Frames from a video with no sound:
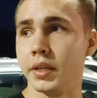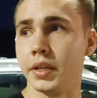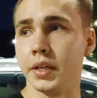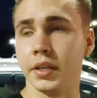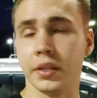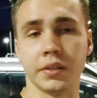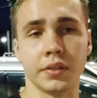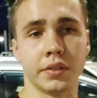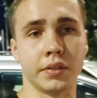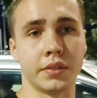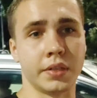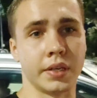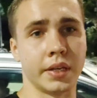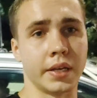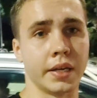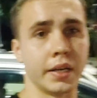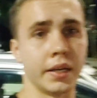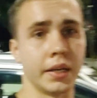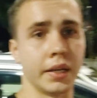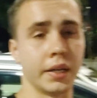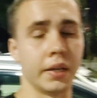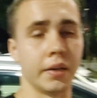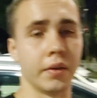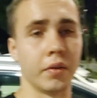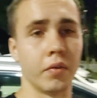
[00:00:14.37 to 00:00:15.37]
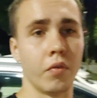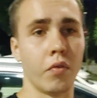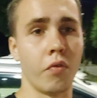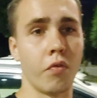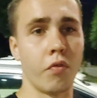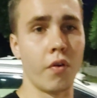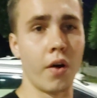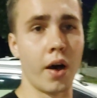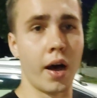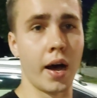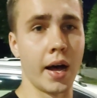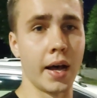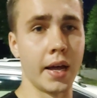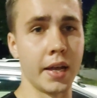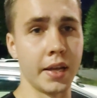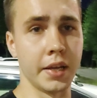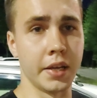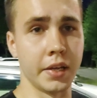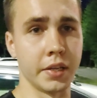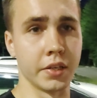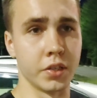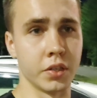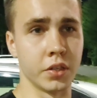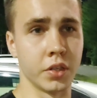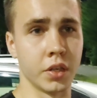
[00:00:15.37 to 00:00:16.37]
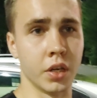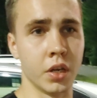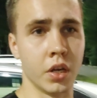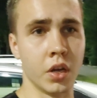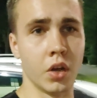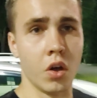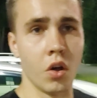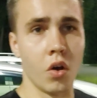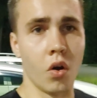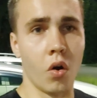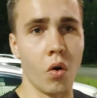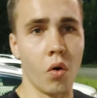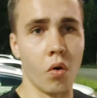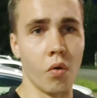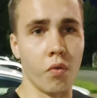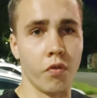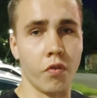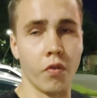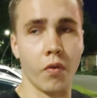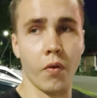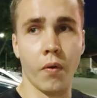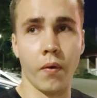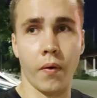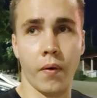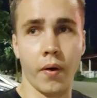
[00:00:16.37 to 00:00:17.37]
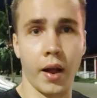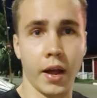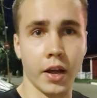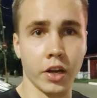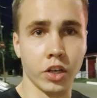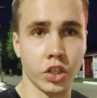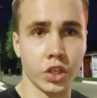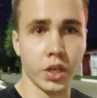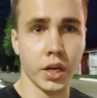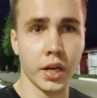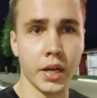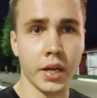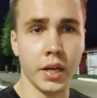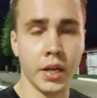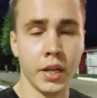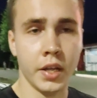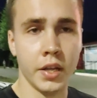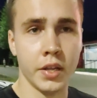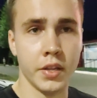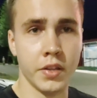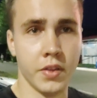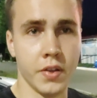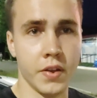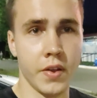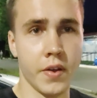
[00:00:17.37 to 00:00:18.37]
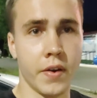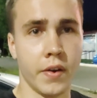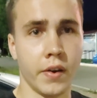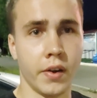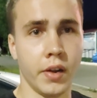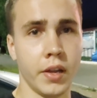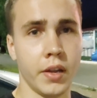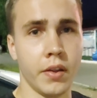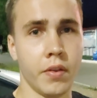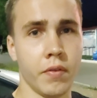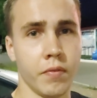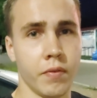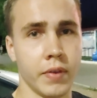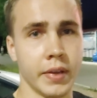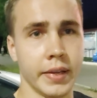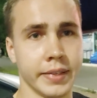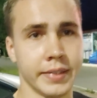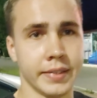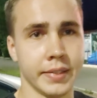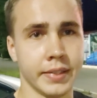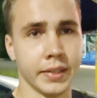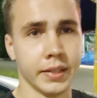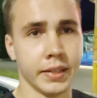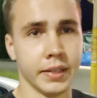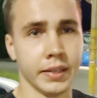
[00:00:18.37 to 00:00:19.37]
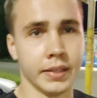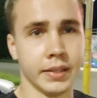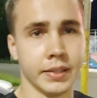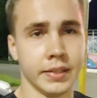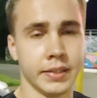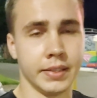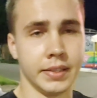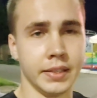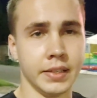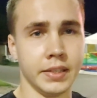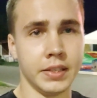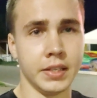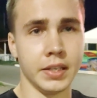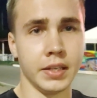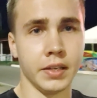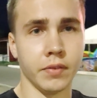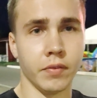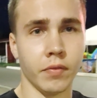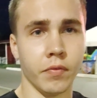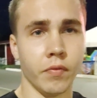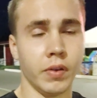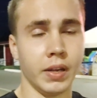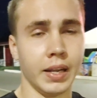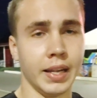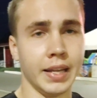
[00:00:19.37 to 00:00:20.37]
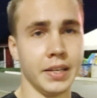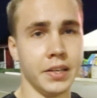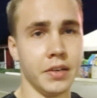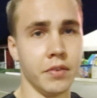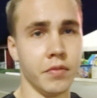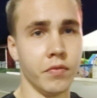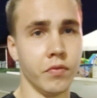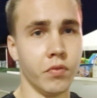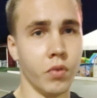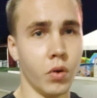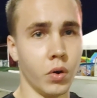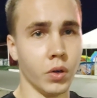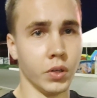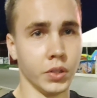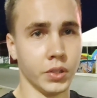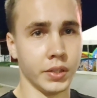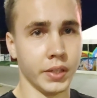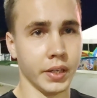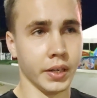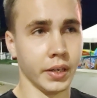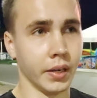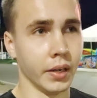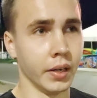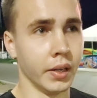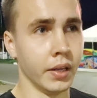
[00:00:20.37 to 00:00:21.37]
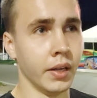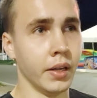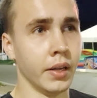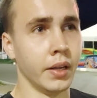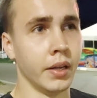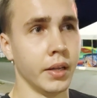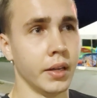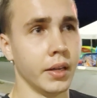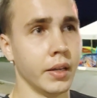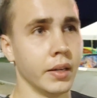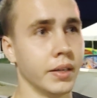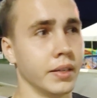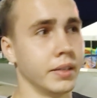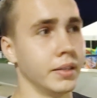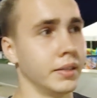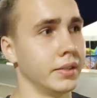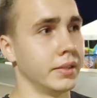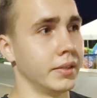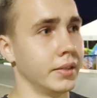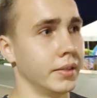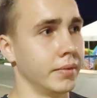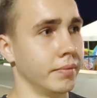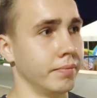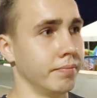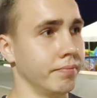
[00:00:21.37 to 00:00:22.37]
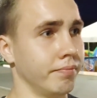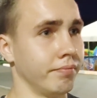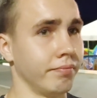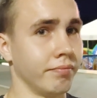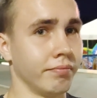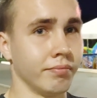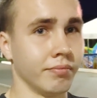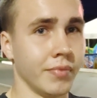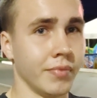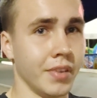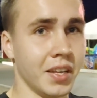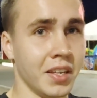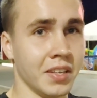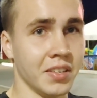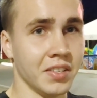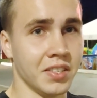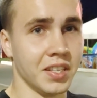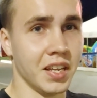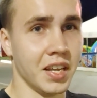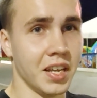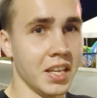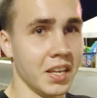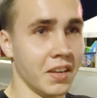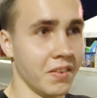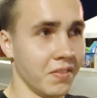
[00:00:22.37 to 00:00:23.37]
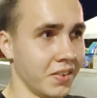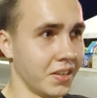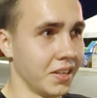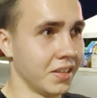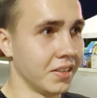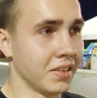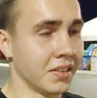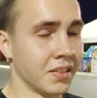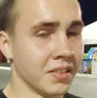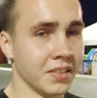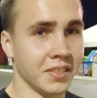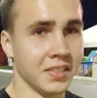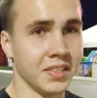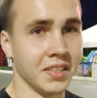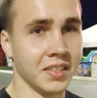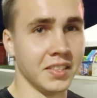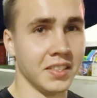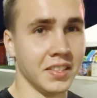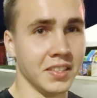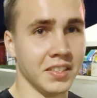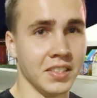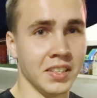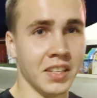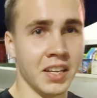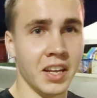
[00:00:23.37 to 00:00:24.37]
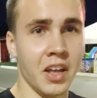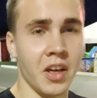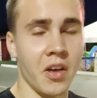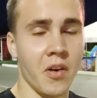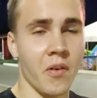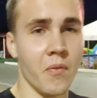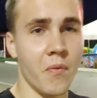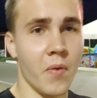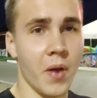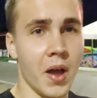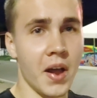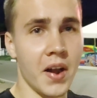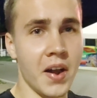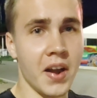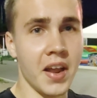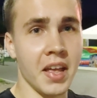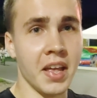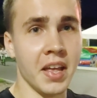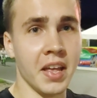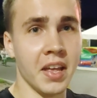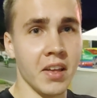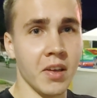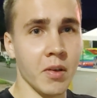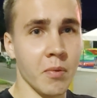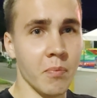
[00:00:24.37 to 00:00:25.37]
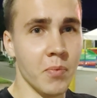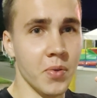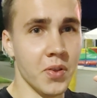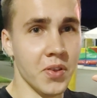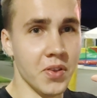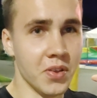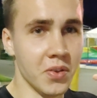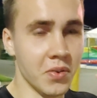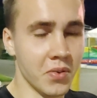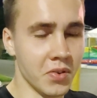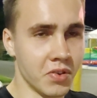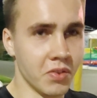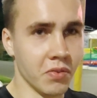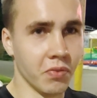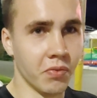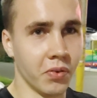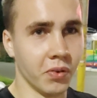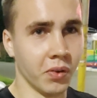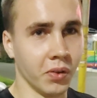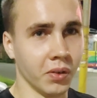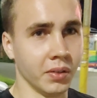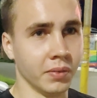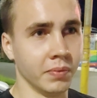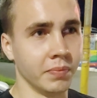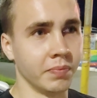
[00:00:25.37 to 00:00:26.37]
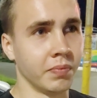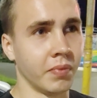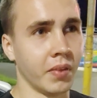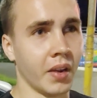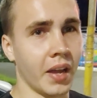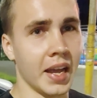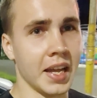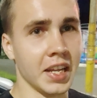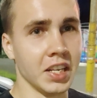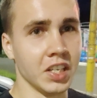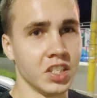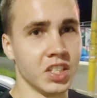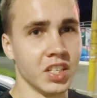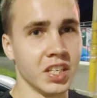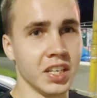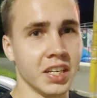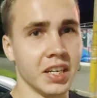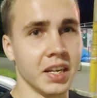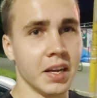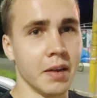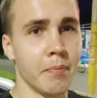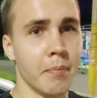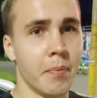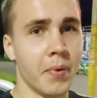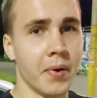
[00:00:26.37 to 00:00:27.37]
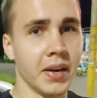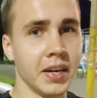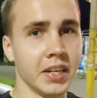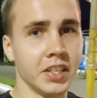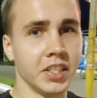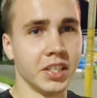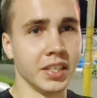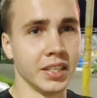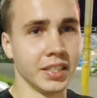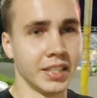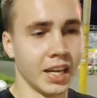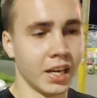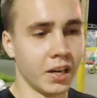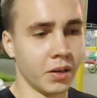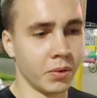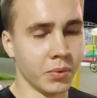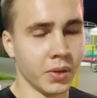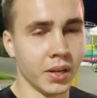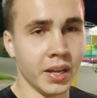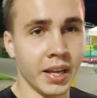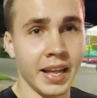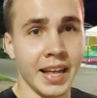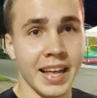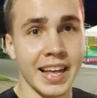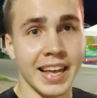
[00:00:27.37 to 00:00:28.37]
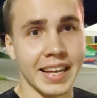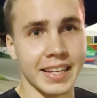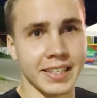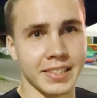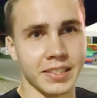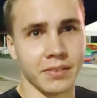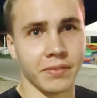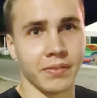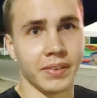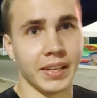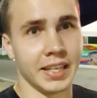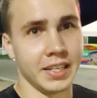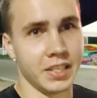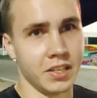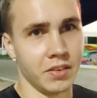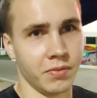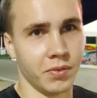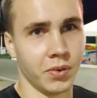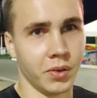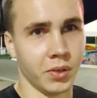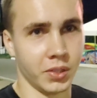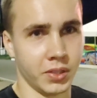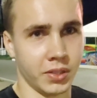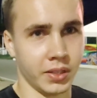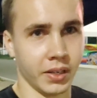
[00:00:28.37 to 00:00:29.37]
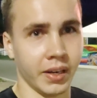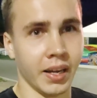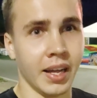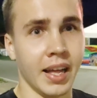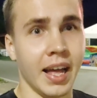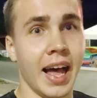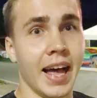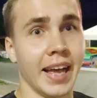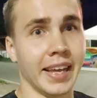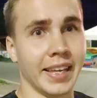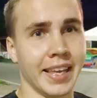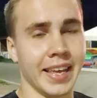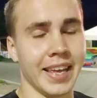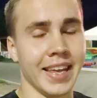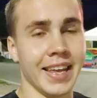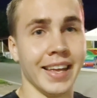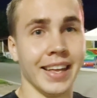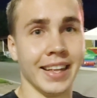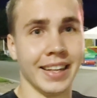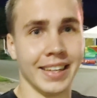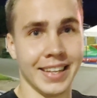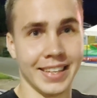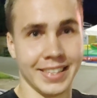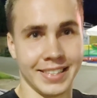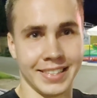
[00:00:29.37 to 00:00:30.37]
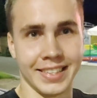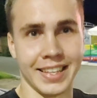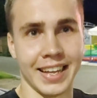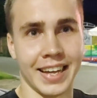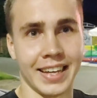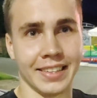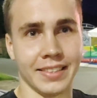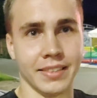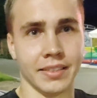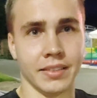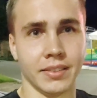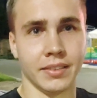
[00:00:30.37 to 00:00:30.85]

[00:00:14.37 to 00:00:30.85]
in the far east of Russia, nearly with uh, city Vladivostok. Uh, in the evening this is very beautiful and uh, pretty town as Vladivostok. Okay, let's start.